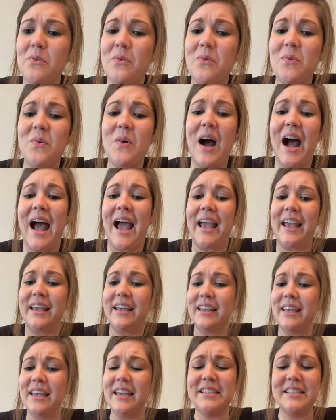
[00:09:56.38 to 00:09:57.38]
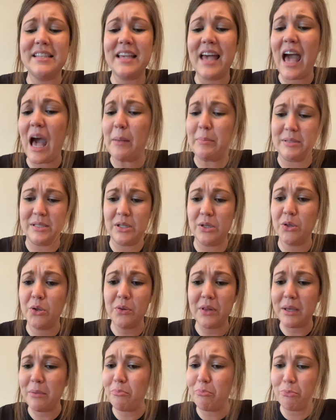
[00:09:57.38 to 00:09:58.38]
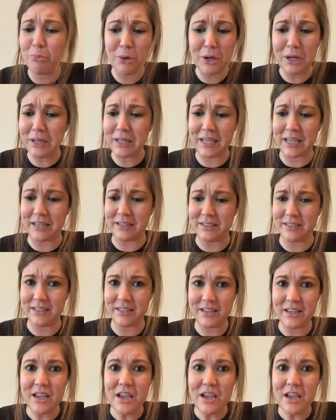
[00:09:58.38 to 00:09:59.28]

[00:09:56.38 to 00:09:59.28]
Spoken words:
Why, it's absolutely brilliant,